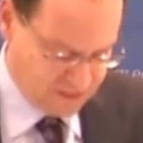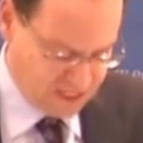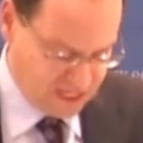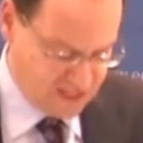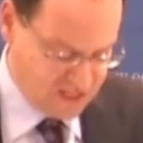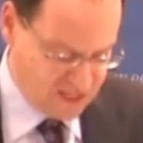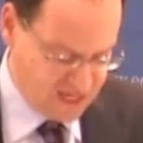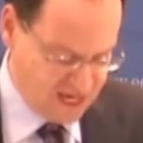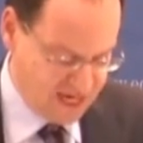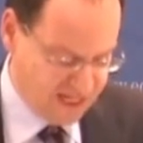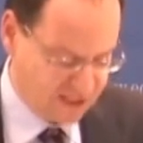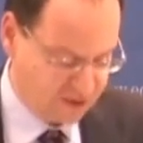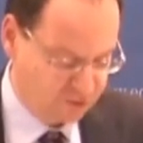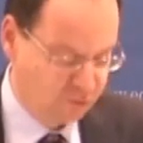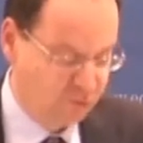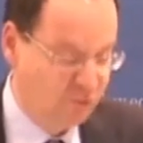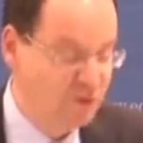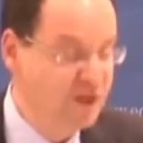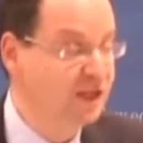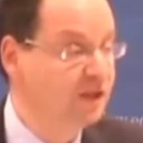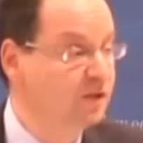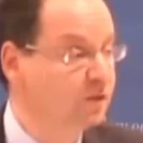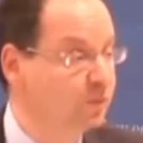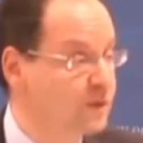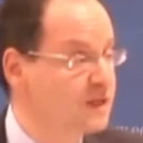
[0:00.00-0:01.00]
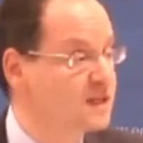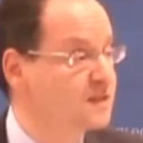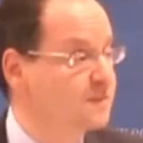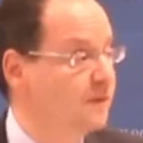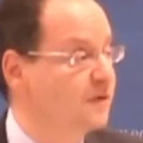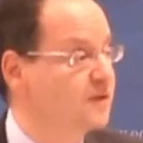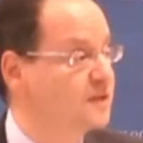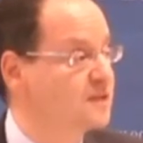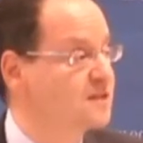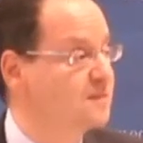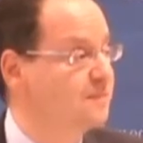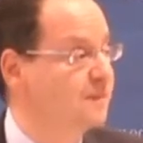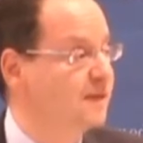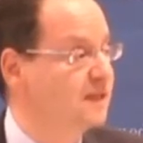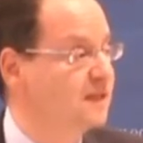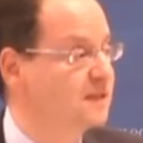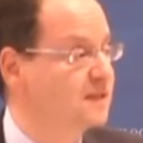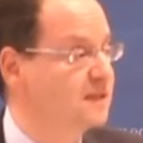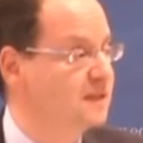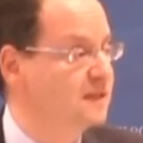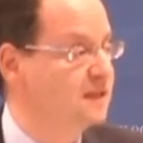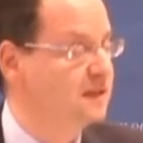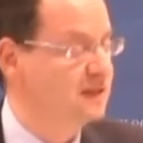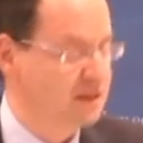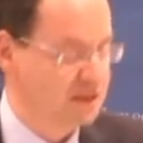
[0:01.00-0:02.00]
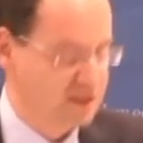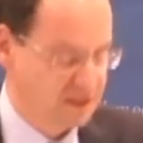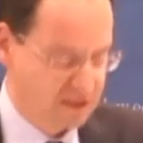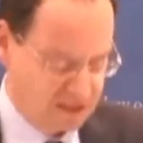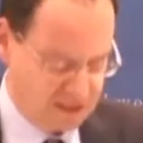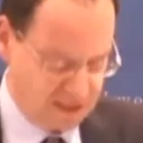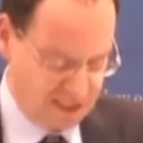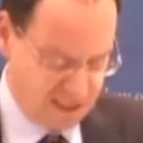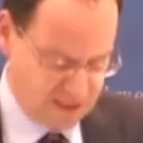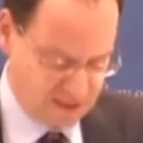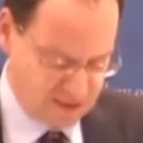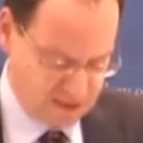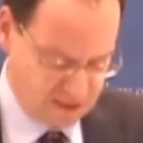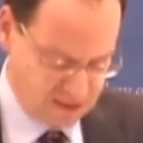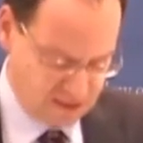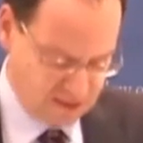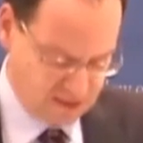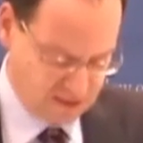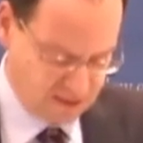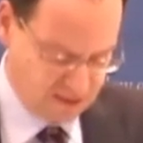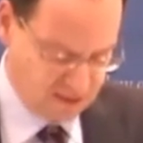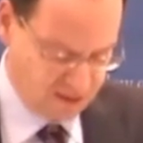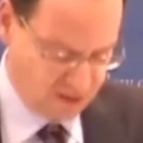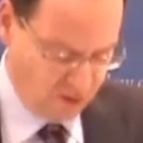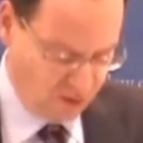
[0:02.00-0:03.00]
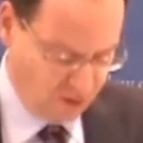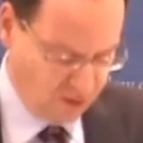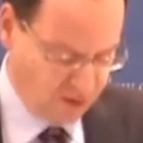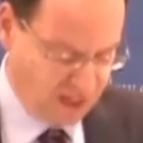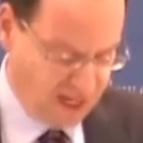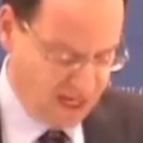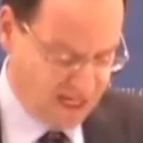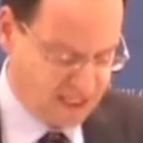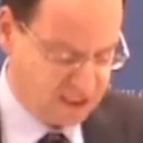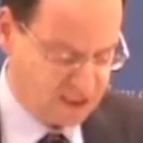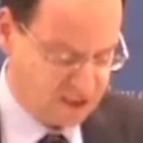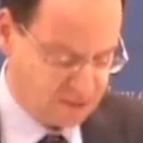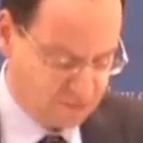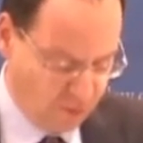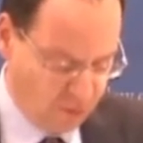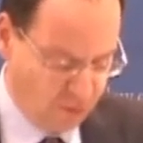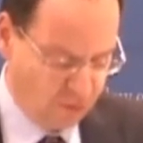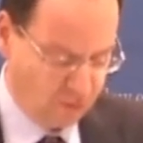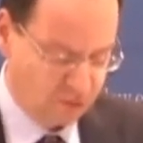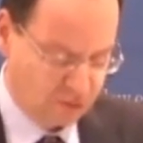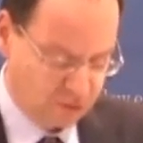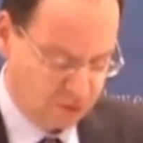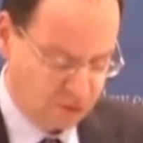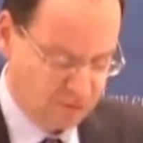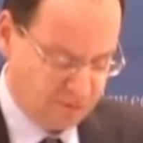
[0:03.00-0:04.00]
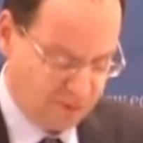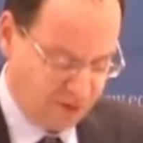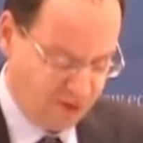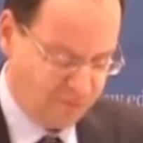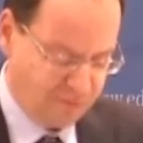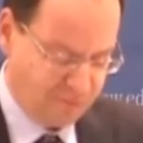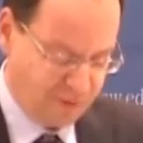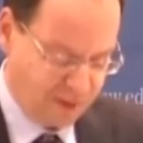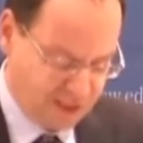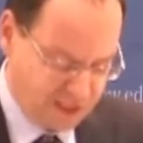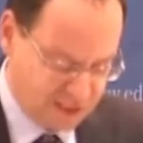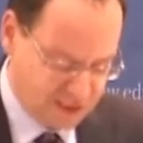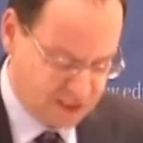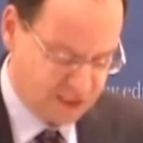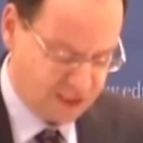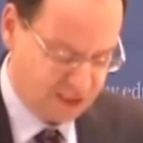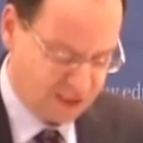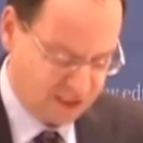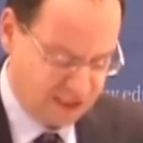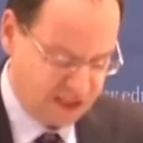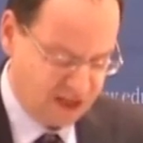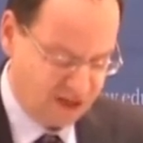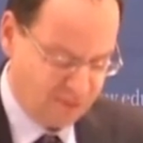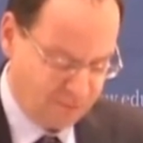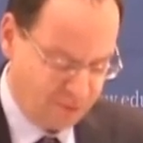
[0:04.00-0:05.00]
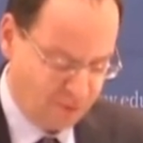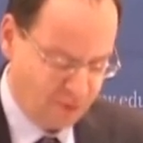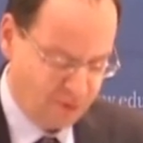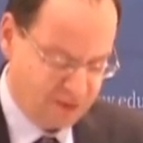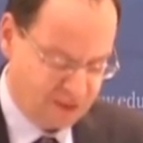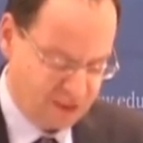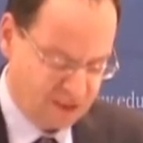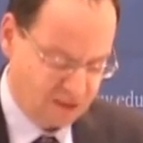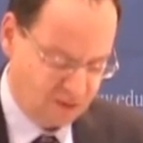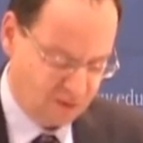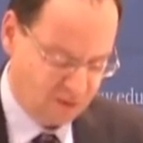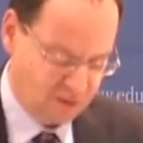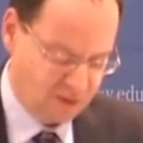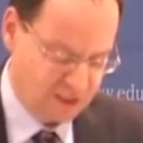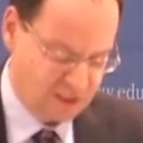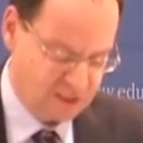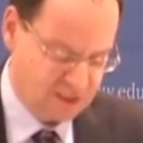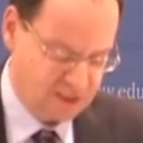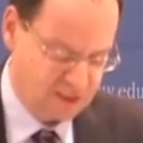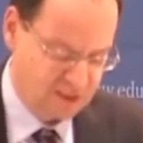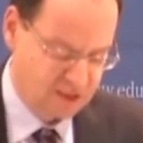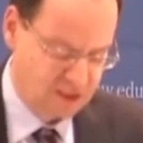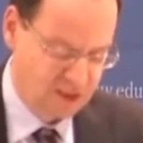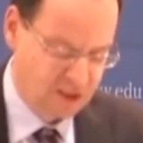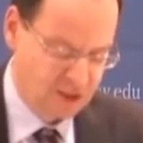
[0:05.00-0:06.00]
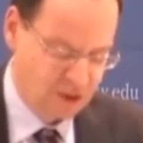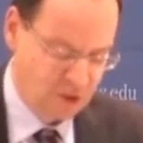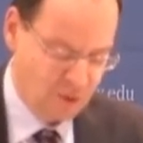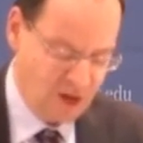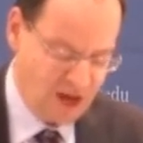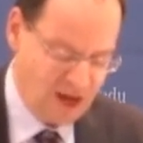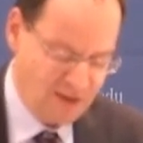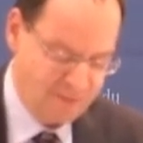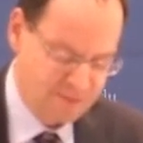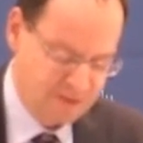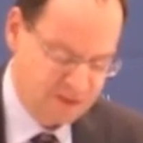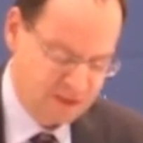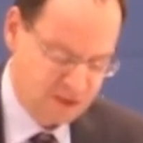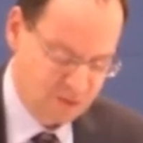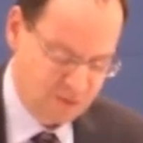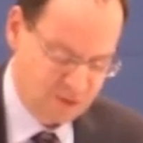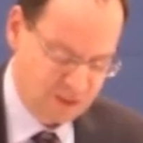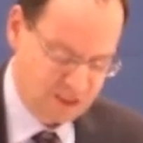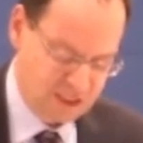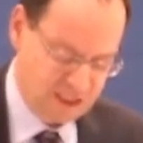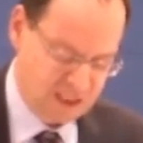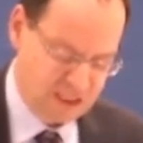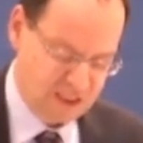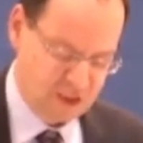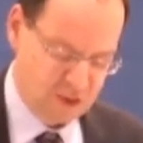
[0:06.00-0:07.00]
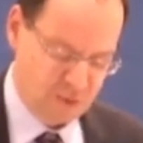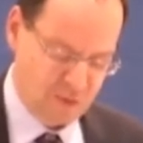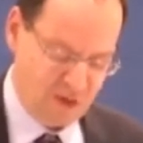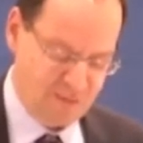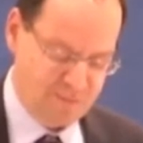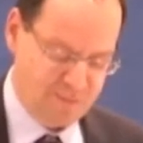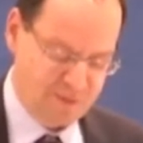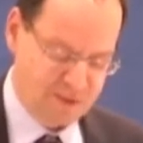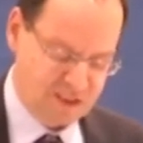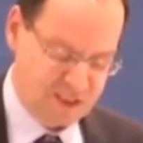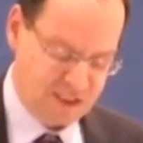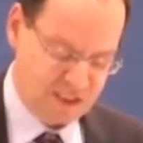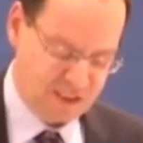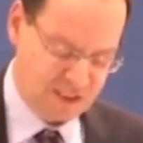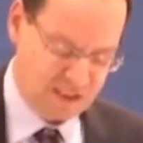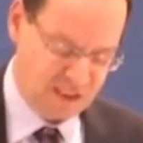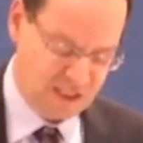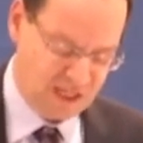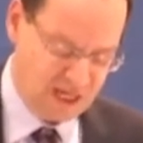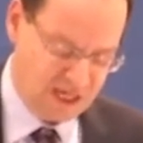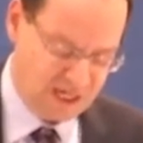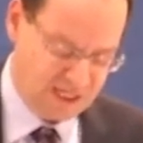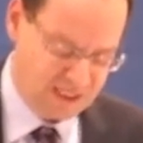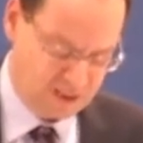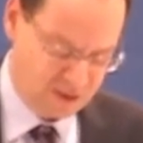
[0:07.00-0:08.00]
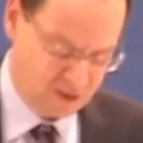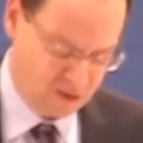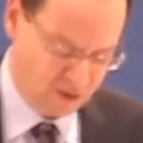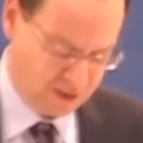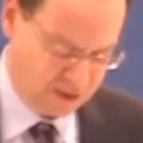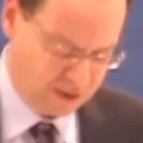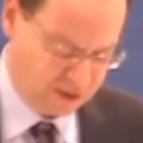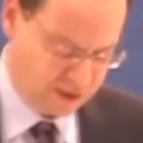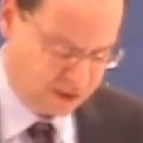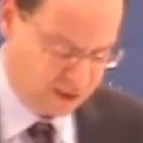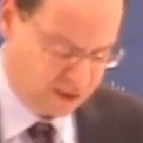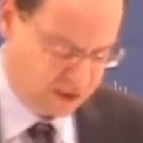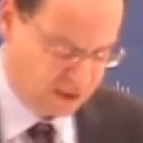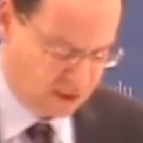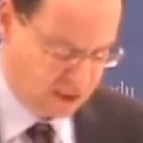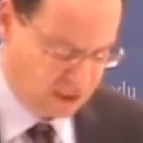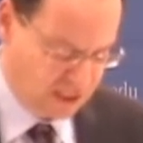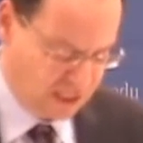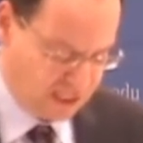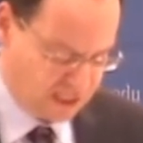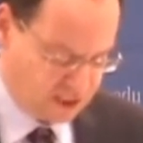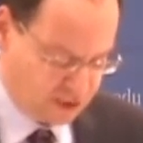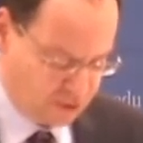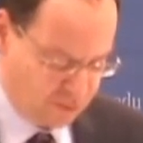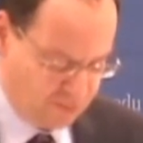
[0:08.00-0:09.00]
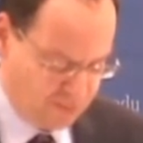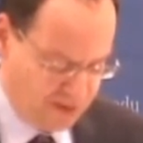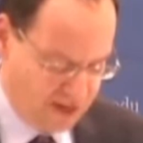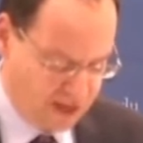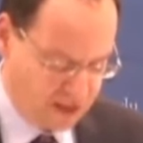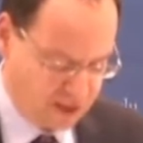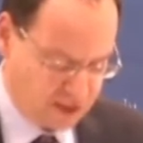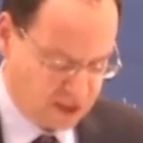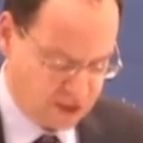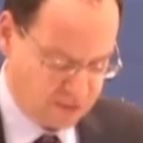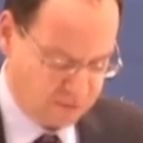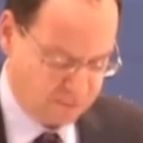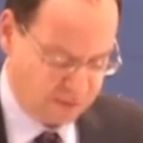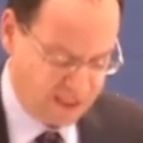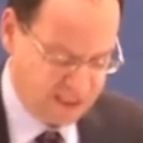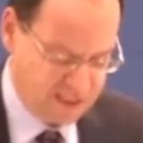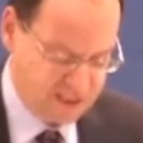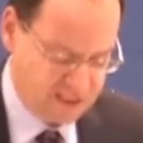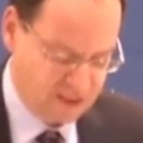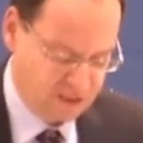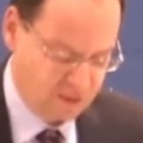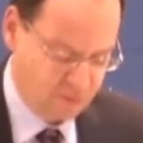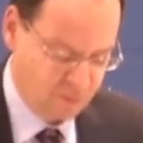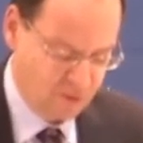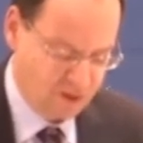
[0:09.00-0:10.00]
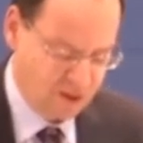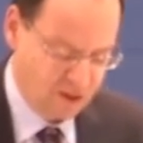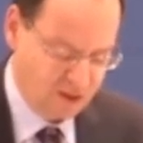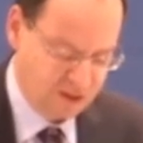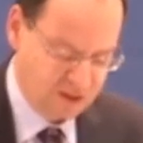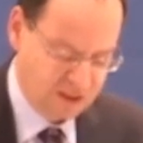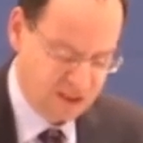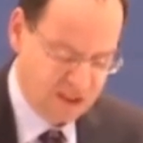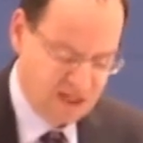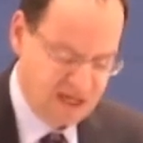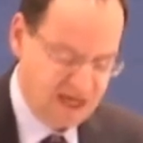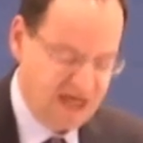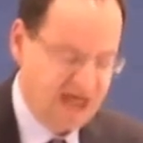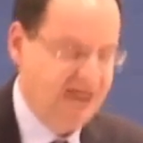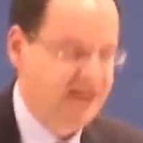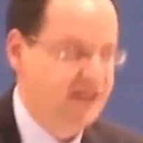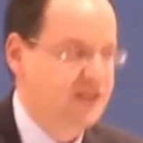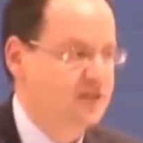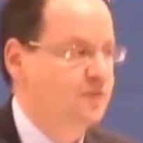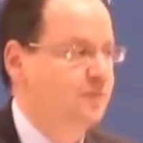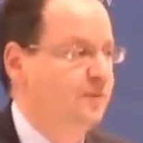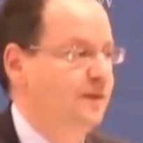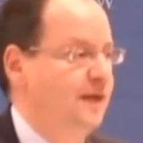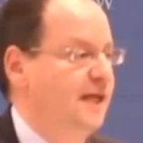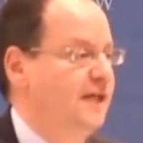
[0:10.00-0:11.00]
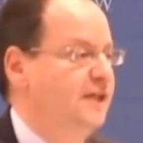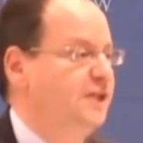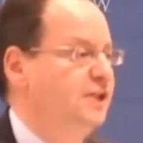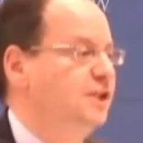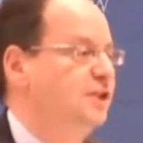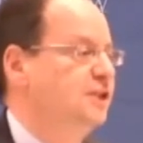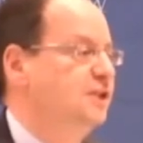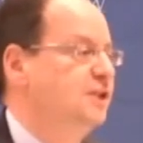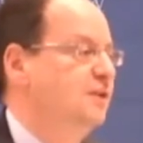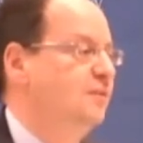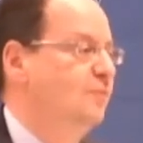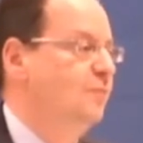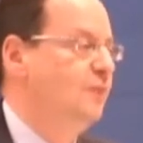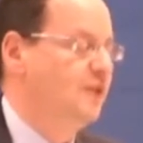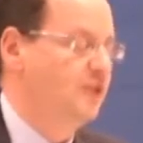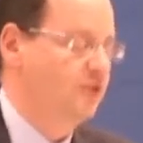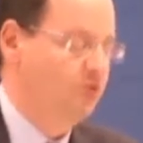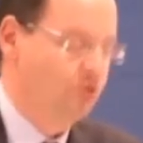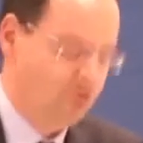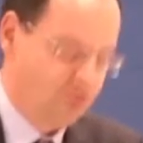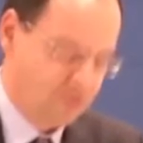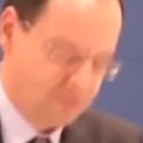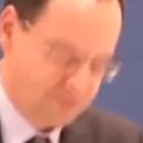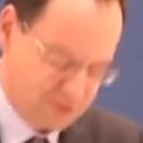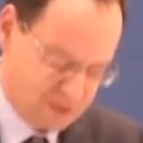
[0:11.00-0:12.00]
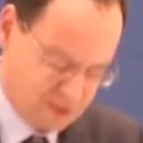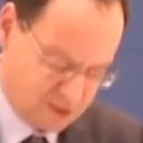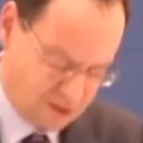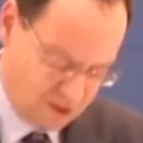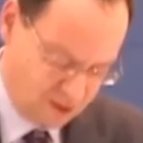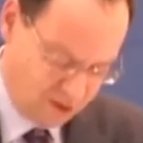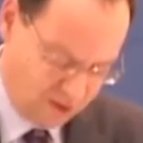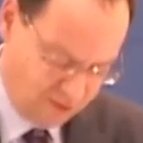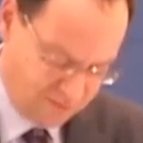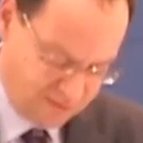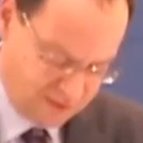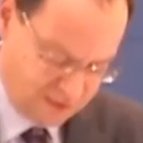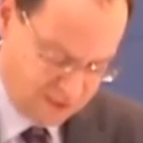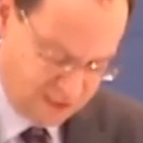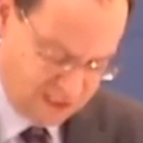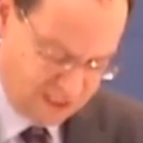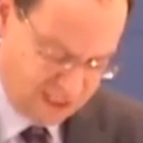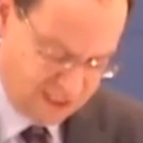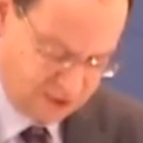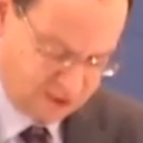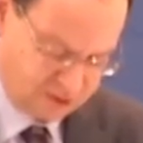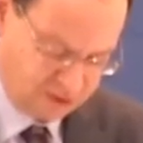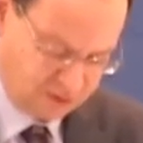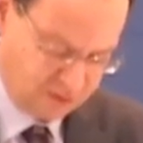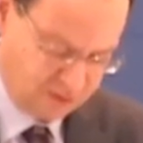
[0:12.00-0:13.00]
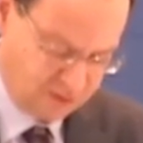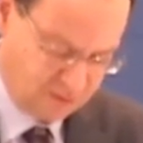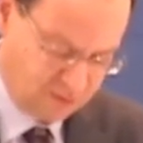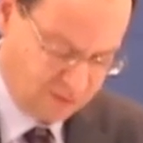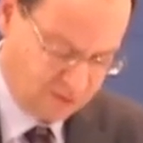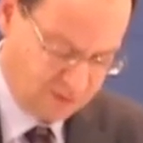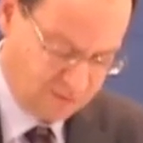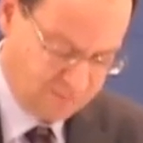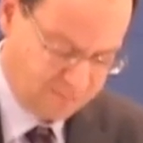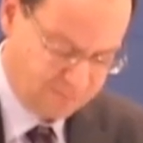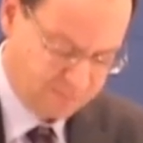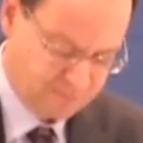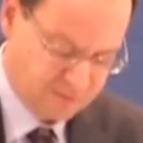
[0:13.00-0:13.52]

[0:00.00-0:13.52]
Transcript: In the end, real responsibility centers on a small group of politically appointed lawyers who happen to adhere to a particular ideology as to America's place in the world and its relationship with norms of international law.